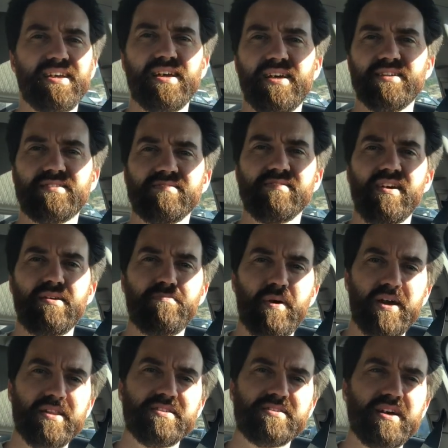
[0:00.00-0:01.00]
it's like
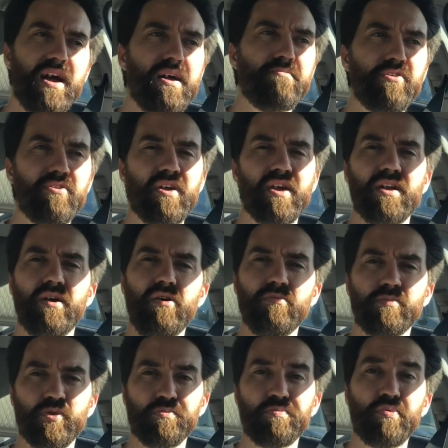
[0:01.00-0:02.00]
by the time you get
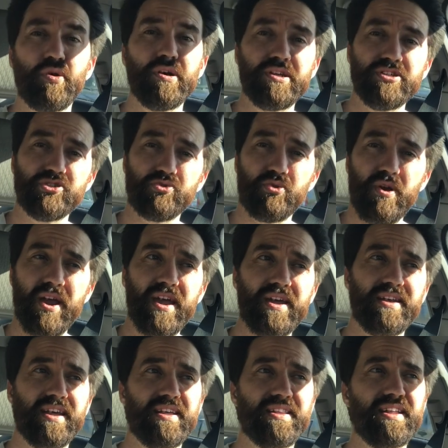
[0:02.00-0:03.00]
home, you're pretty
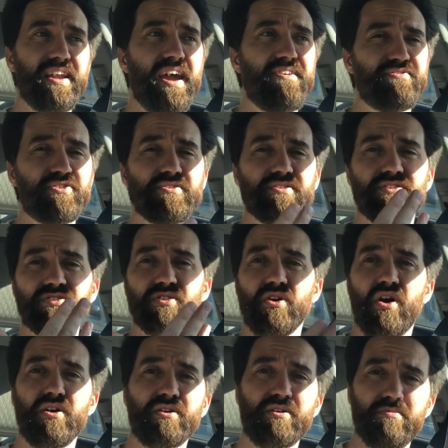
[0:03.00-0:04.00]
drained. And then after this
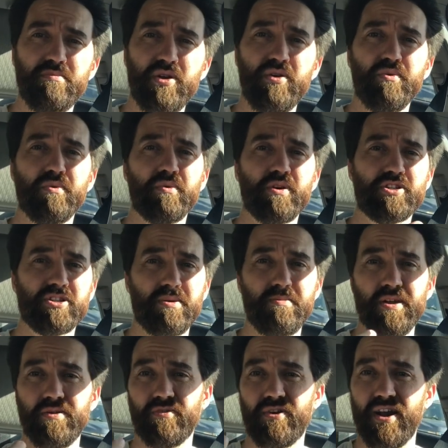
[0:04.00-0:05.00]
long commute, which I'm
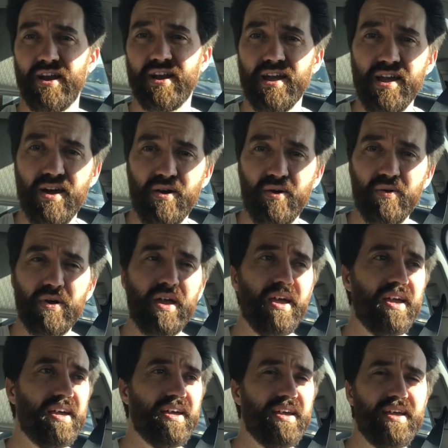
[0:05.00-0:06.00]
in right now,
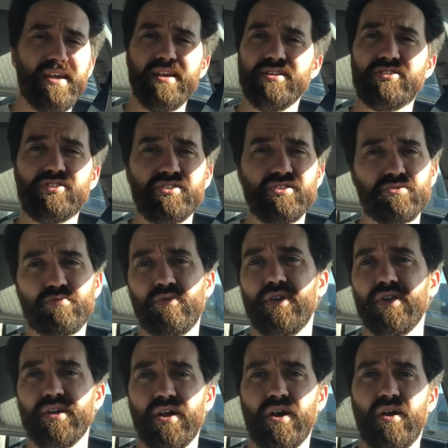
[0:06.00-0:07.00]
it's just
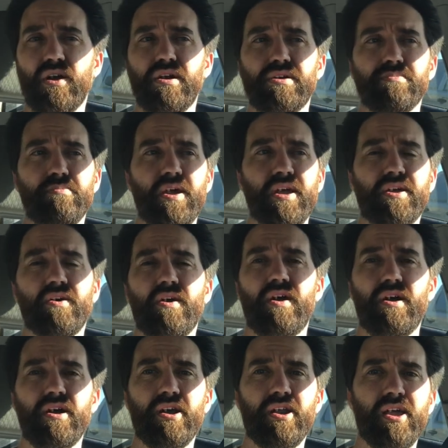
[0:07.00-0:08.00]
really hard to make
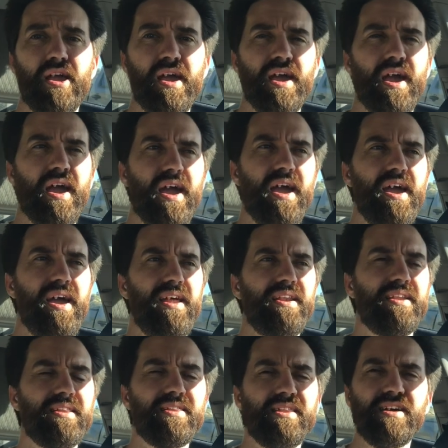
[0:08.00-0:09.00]
art. And
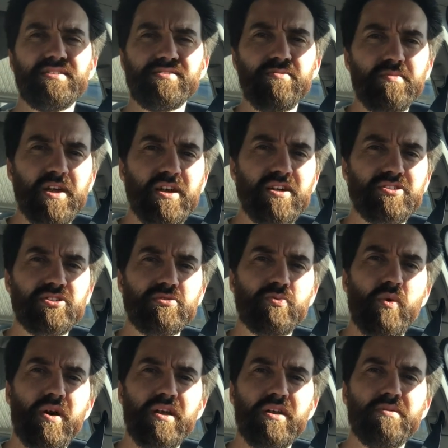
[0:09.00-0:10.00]
that's something I just
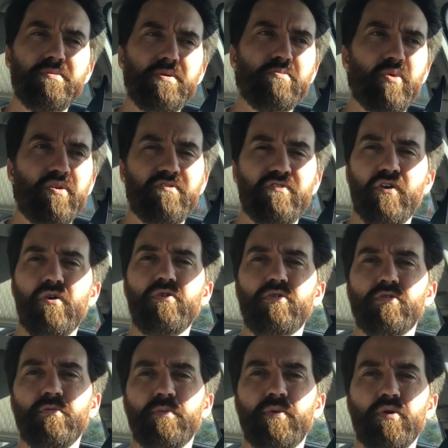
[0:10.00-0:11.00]
wanted to be more
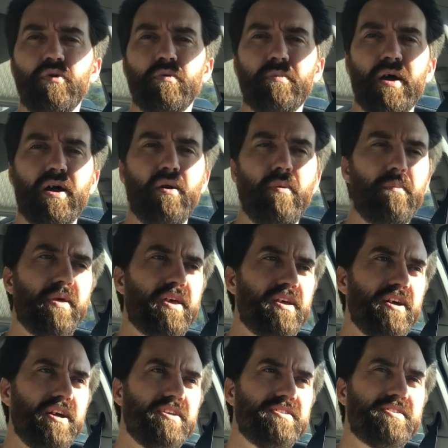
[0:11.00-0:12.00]
vulnerable about,
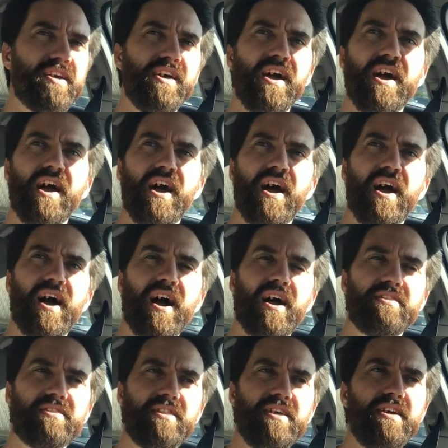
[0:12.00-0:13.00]
because
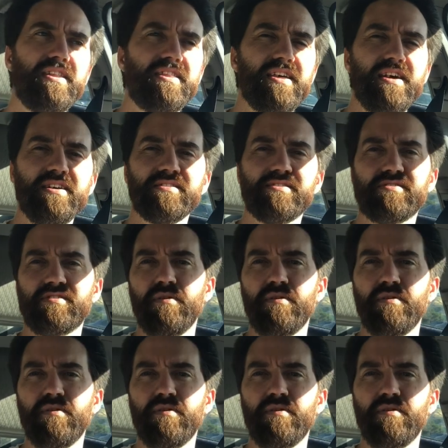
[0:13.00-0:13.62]
I think that